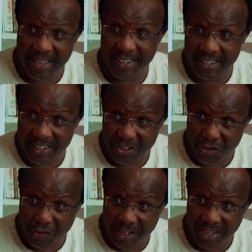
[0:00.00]
and
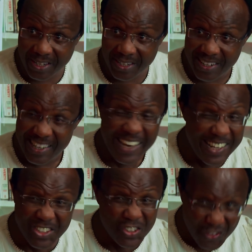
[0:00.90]
electric.
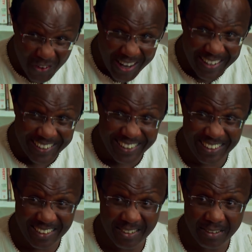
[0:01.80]
It's struggling
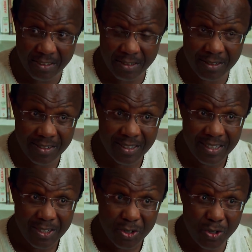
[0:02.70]

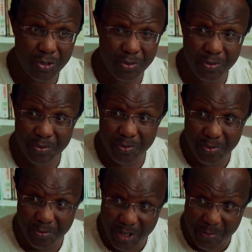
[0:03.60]
on
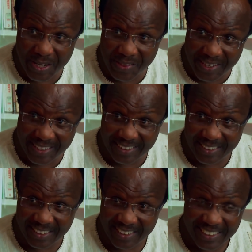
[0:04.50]
very many
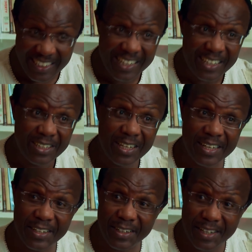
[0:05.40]
things.
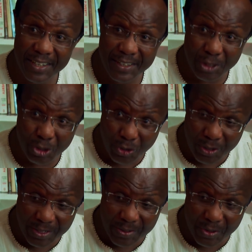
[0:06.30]
And not
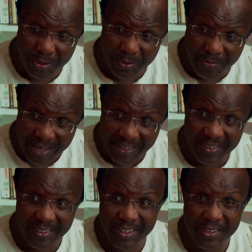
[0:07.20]
only the fact that
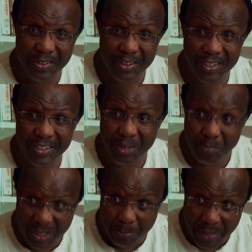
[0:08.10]
they did it a
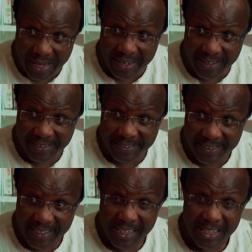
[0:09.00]
bit better,
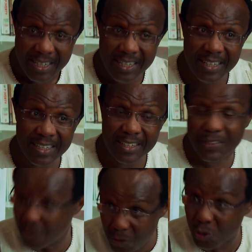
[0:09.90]

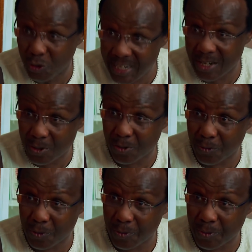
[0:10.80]
they've also done a lot
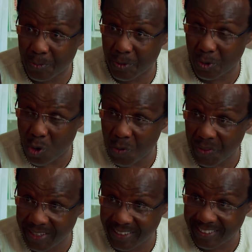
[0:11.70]
of wrong
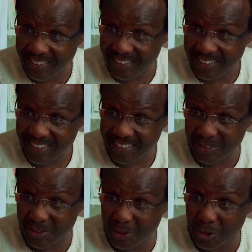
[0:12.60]
things.
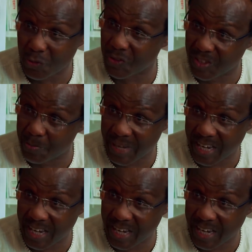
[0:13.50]
You know, also the same